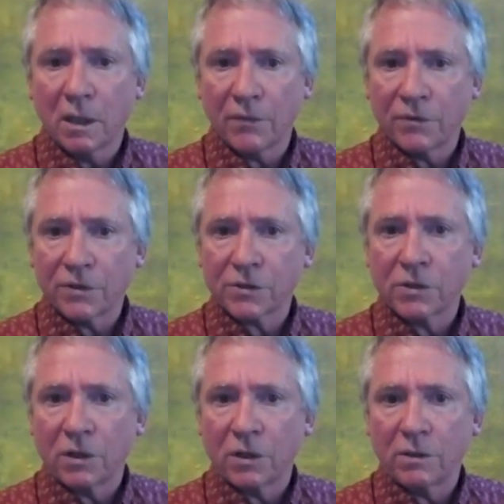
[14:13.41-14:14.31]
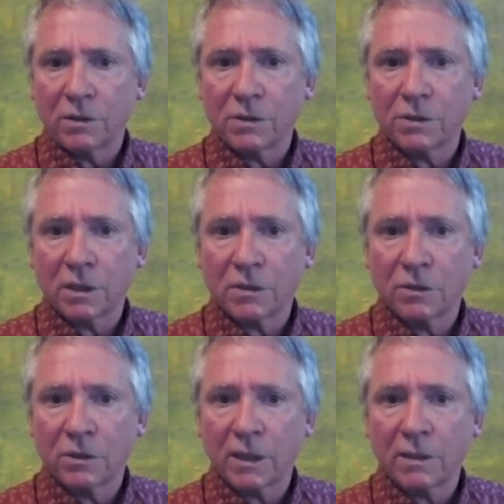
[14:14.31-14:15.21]
of the scholars, to
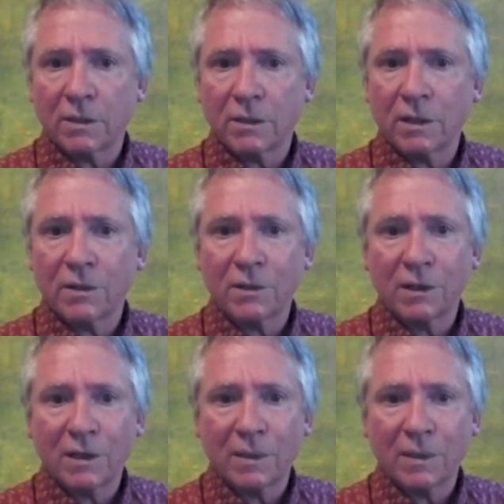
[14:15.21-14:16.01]
look at their